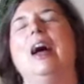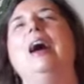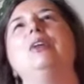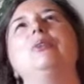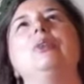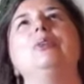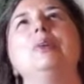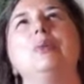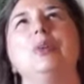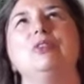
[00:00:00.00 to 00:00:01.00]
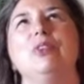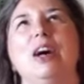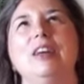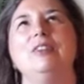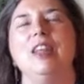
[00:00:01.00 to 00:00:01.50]
I don't know, it was
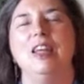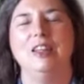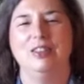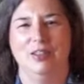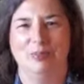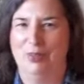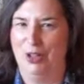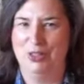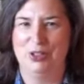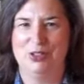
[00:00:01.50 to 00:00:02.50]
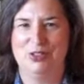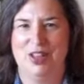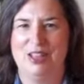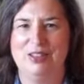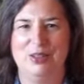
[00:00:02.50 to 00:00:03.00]
5 days on
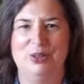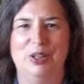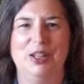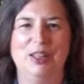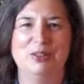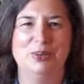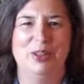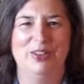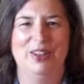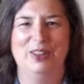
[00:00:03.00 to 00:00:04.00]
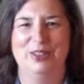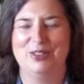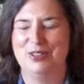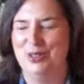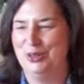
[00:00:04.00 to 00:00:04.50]
Thursday, so now I guess we have another
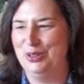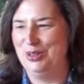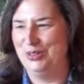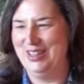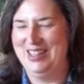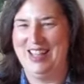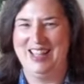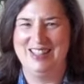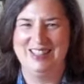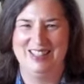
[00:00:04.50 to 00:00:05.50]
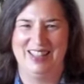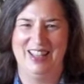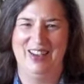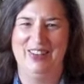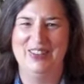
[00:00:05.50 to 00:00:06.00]
2 or 3 days to
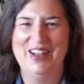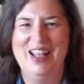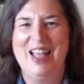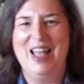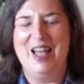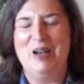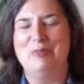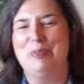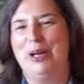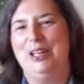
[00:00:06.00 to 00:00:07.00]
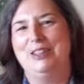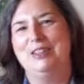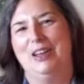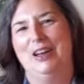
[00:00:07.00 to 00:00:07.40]
go. But